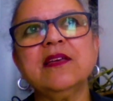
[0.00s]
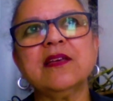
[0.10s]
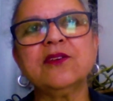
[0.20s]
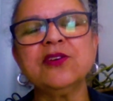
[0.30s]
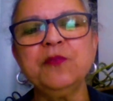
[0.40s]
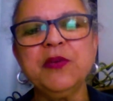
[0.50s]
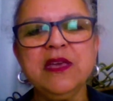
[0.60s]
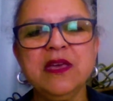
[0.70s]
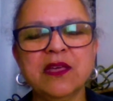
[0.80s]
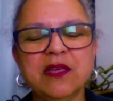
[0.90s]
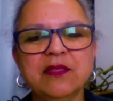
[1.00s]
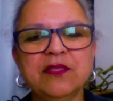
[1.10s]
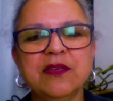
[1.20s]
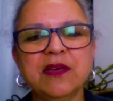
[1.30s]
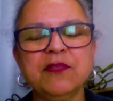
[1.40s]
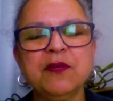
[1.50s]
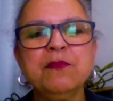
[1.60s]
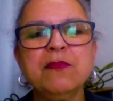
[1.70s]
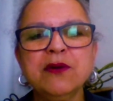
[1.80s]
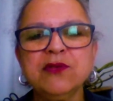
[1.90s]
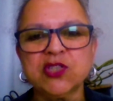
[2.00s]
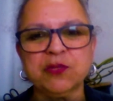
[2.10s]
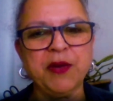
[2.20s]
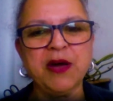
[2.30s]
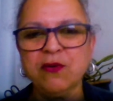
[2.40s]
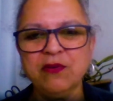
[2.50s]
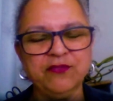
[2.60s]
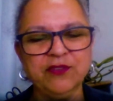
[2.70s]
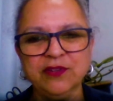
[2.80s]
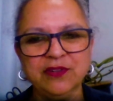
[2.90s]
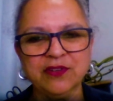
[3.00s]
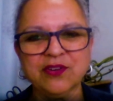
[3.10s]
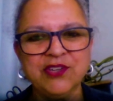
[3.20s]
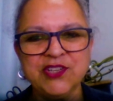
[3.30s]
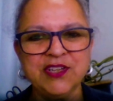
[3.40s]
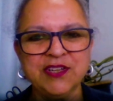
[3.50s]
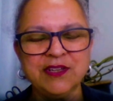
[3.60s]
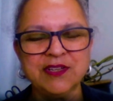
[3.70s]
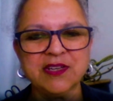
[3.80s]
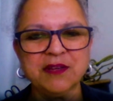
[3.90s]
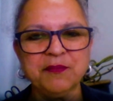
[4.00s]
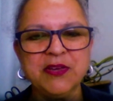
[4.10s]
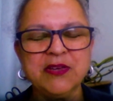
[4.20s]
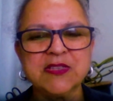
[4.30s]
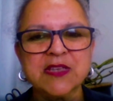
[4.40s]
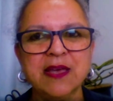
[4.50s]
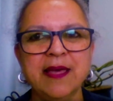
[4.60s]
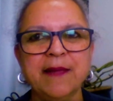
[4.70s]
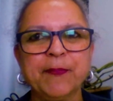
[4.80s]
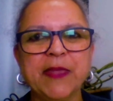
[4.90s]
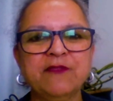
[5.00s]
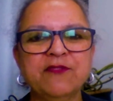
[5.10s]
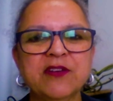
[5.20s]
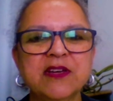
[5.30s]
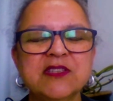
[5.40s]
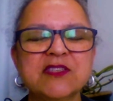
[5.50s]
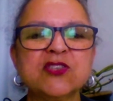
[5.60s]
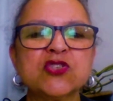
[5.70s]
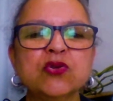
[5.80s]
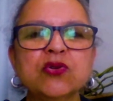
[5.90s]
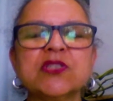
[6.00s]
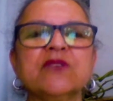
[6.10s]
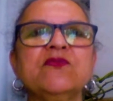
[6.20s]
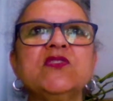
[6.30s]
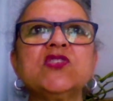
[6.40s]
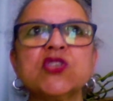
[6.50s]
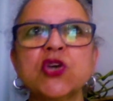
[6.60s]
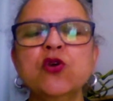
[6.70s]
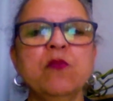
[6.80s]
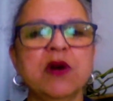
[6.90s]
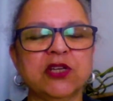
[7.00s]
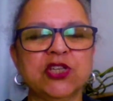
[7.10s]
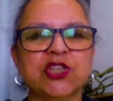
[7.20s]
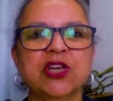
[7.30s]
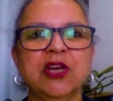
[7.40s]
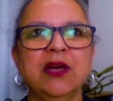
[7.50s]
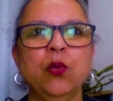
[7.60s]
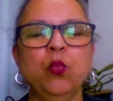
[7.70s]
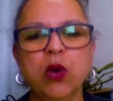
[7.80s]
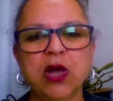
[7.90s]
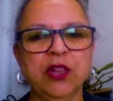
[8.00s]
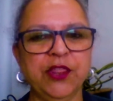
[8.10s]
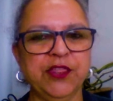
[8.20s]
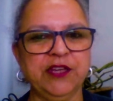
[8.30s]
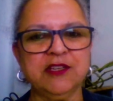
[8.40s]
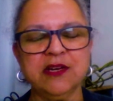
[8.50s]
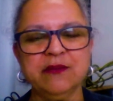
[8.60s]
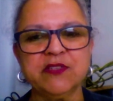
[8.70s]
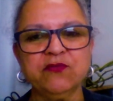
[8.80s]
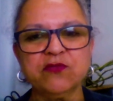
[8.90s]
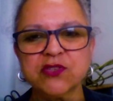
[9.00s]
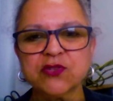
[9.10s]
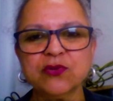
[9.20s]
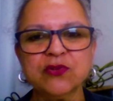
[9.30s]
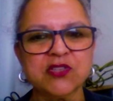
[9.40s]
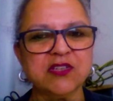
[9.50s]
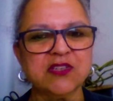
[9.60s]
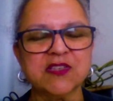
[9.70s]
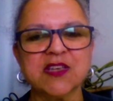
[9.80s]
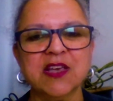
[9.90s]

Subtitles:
could be the most powerful continent, because Africa is the source of so much wealth in terms of resources,